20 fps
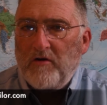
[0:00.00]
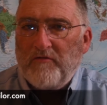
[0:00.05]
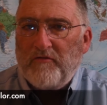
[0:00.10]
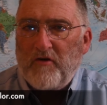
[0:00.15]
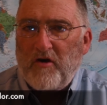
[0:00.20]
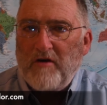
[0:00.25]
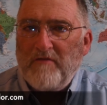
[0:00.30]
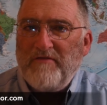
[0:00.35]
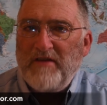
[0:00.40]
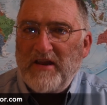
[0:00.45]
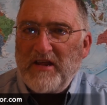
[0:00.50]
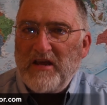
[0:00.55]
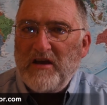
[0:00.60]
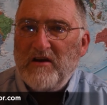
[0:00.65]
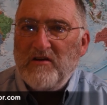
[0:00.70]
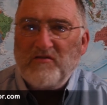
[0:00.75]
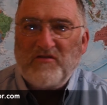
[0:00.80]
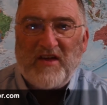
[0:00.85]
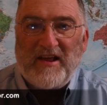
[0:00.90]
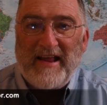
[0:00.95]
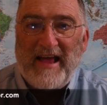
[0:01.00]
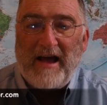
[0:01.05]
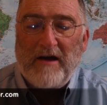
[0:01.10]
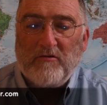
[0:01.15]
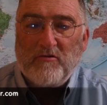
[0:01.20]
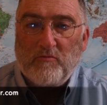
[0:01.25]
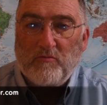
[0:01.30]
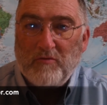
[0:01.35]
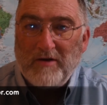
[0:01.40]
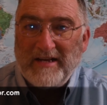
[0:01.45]
Look for our videos on
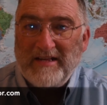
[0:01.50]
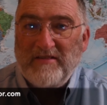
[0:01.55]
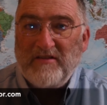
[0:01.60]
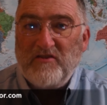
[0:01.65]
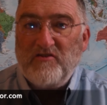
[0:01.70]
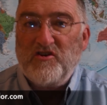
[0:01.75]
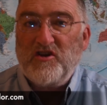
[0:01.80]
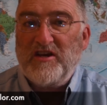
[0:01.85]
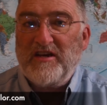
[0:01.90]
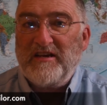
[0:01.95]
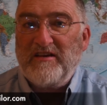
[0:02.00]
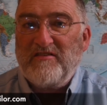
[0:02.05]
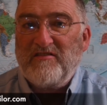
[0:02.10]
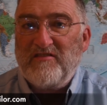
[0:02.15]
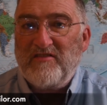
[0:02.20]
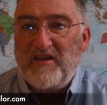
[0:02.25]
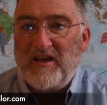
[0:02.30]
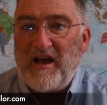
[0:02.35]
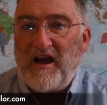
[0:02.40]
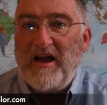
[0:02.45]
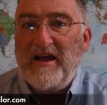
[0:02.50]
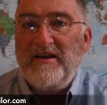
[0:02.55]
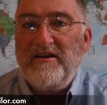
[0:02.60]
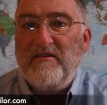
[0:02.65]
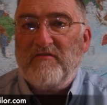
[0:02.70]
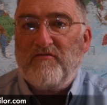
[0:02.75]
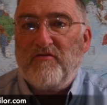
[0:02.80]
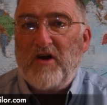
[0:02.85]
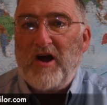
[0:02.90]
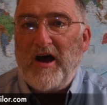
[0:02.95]
how to rig the jigs, the
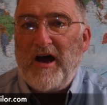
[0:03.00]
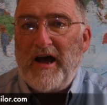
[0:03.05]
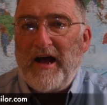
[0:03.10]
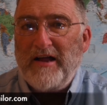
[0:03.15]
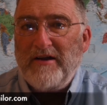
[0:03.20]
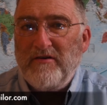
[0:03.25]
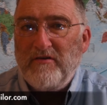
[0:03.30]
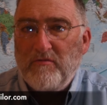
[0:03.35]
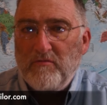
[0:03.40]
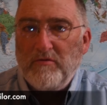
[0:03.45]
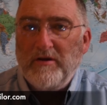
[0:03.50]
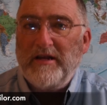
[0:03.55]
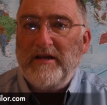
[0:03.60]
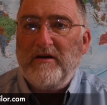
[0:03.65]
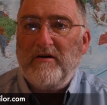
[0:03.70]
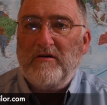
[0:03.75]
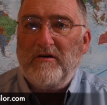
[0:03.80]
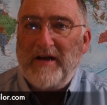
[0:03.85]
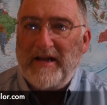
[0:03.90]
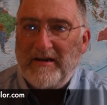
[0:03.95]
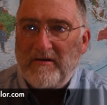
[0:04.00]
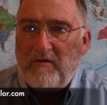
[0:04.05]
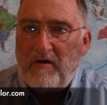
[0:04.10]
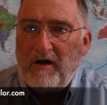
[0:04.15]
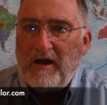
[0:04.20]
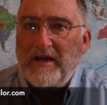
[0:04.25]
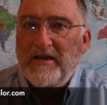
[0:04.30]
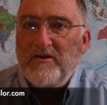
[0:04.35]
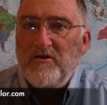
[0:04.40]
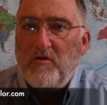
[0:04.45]
kind of rod, reel,
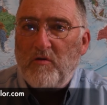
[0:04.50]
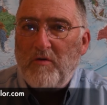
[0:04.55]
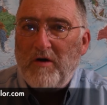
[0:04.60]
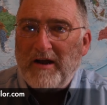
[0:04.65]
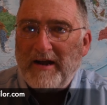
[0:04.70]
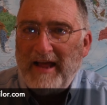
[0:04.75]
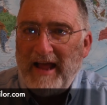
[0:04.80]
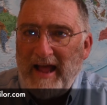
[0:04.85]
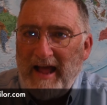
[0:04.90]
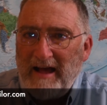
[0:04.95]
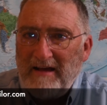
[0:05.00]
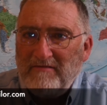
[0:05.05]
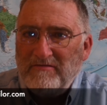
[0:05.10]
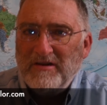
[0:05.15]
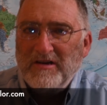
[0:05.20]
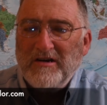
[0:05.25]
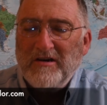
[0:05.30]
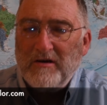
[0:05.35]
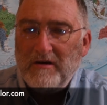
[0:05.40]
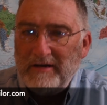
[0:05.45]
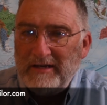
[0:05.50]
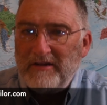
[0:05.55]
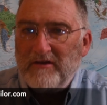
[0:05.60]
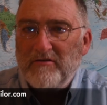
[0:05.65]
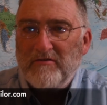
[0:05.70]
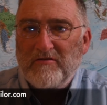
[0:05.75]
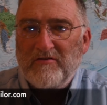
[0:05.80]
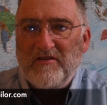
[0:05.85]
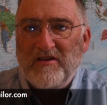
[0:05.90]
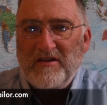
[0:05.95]
and line you'll want to have,
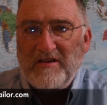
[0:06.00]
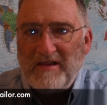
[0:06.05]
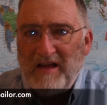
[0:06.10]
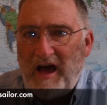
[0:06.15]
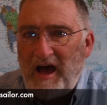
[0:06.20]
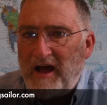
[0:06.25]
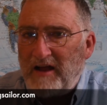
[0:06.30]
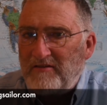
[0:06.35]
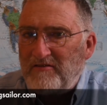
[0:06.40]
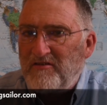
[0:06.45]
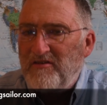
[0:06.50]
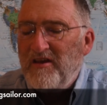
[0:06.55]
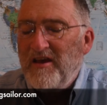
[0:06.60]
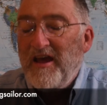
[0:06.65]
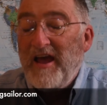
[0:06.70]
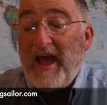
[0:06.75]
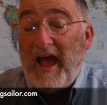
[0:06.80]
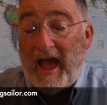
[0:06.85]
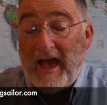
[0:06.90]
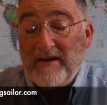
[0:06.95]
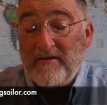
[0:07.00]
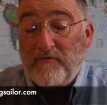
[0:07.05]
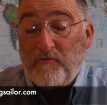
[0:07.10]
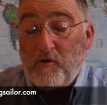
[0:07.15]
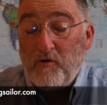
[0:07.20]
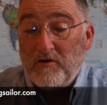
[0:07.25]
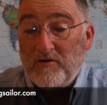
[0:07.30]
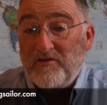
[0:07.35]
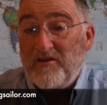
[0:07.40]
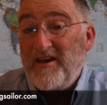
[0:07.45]
leaders and knots,
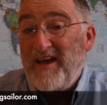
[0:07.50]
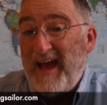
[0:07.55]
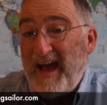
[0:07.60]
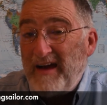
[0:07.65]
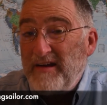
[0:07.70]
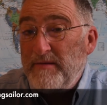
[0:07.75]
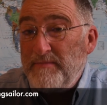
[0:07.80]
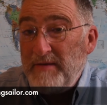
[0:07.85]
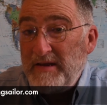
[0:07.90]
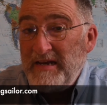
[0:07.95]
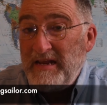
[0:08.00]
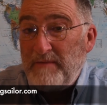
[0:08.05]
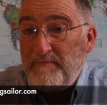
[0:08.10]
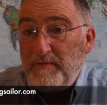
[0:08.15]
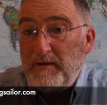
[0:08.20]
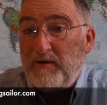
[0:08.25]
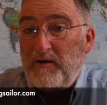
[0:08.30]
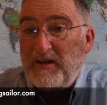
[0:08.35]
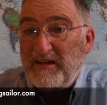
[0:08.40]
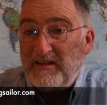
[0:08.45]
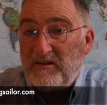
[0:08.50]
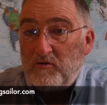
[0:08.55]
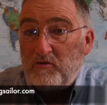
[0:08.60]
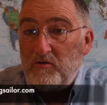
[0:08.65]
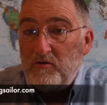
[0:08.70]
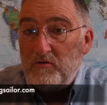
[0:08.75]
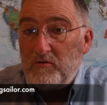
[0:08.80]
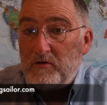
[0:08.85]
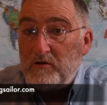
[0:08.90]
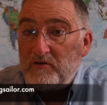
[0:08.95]
and of course, how to
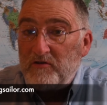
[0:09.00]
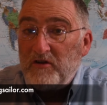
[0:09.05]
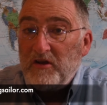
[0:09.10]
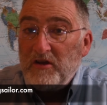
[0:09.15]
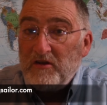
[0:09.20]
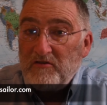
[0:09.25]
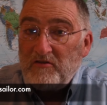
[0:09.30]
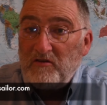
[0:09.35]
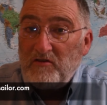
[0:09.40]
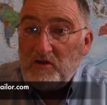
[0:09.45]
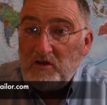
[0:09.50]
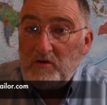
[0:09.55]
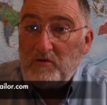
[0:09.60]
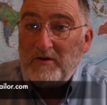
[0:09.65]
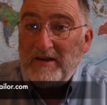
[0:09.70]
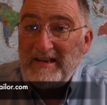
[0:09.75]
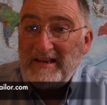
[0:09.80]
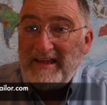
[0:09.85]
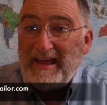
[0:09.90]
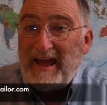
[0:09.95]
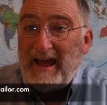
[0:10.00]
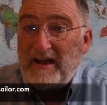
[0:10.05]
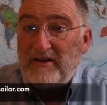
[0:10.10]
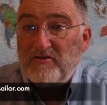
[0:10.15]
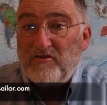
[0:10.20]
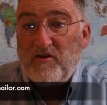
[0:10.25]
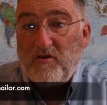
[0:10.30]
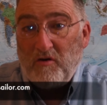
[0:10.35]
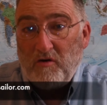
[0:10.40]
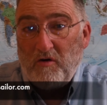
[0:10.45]
manipulate the lures so you can
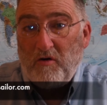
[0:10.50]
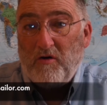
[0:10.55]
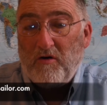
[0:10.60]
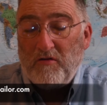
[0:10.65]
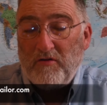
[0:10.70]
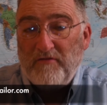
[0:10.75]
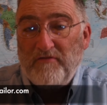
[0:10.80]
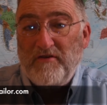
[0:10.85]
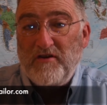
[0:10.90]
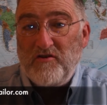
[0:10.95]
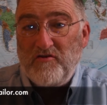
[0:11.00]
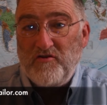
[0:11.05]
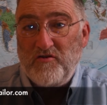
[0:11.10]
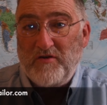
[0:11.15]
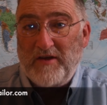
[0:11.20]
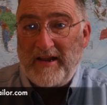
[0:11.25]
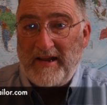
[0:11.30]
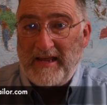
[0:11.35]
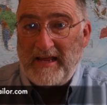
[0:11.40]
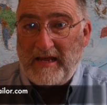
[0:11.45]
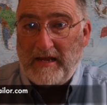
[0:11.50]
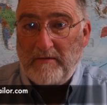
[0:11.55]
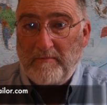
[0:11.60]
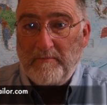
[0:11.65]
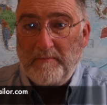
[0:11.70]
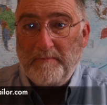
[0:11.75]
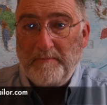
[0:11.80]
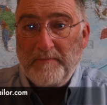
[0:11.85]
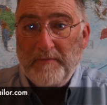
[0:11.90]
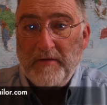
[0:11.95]
catch all the fish you can
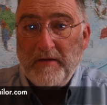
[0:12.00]
eat.